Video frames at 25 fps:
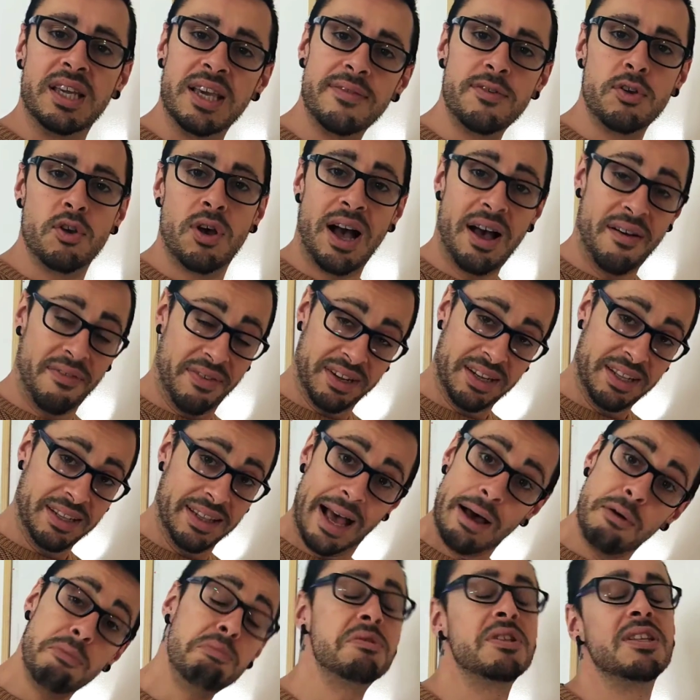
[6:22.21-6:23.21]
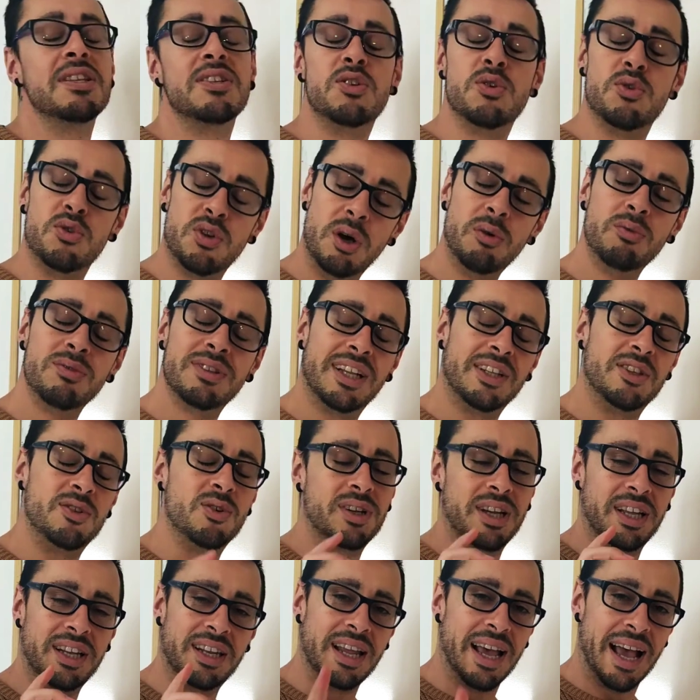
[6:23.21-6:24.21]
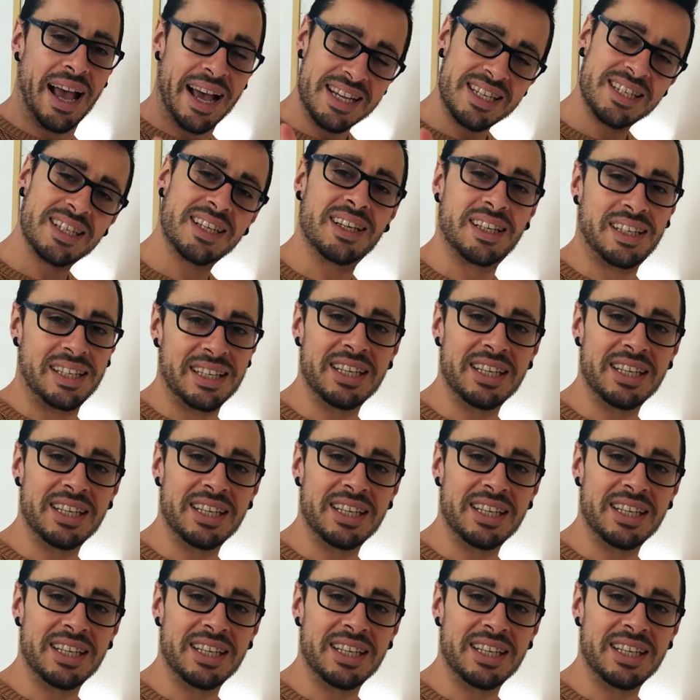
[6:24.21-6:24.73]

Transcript: If you have any doubt, you know that you can ask